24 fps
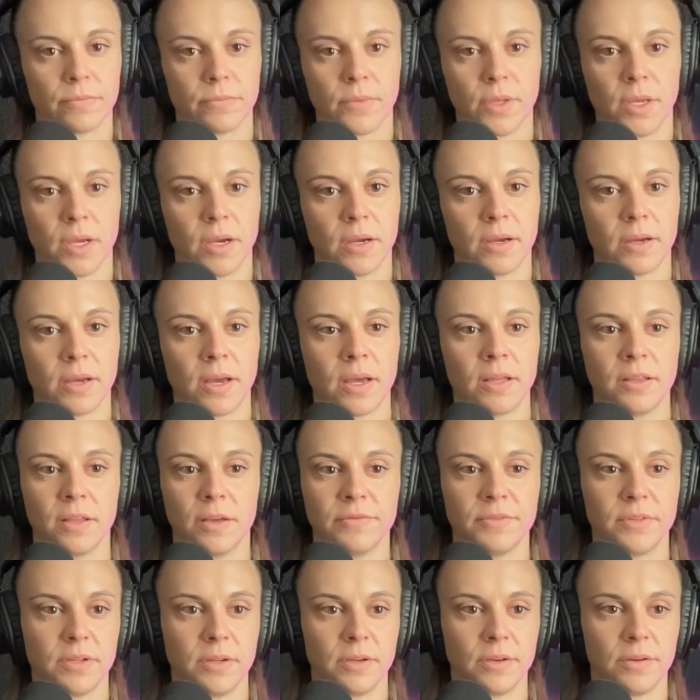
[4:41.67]
Yeah, I
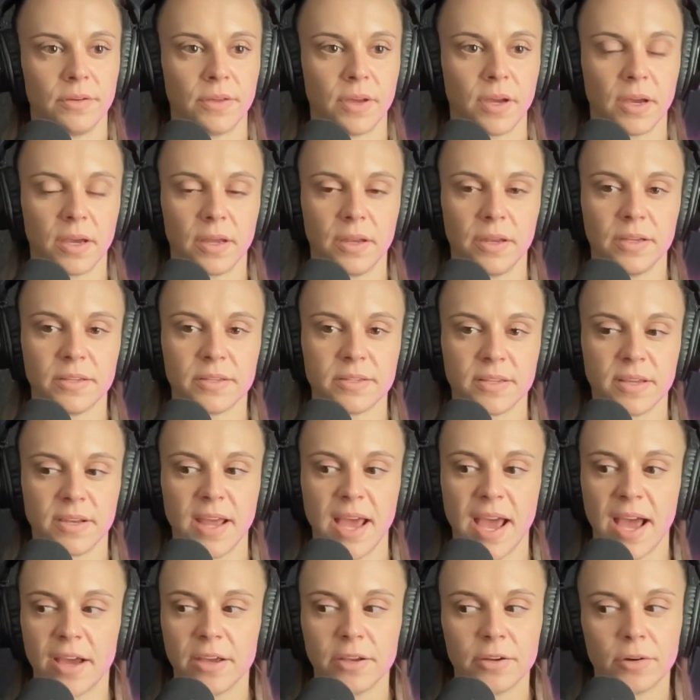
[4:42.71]
love to hear that. And it's an
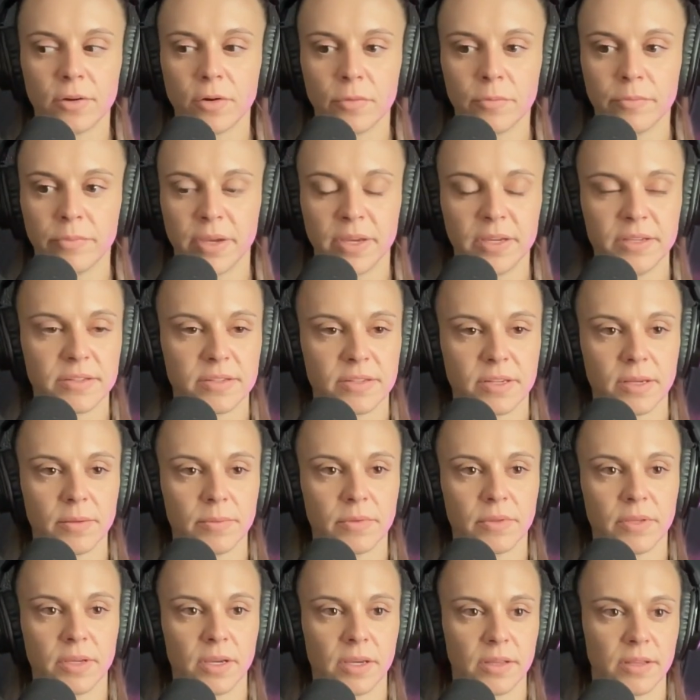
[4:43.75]
at your own pace
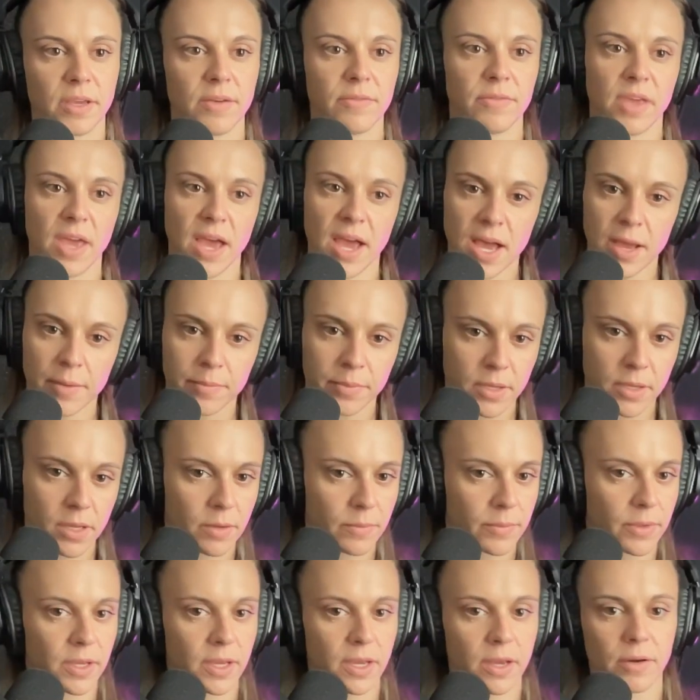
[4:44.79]
type thing. And they have the app
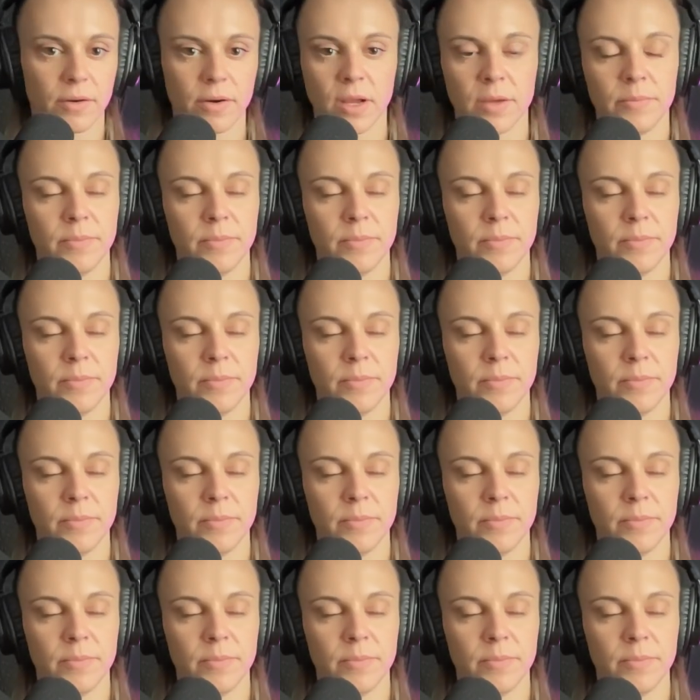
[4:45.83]
coming out.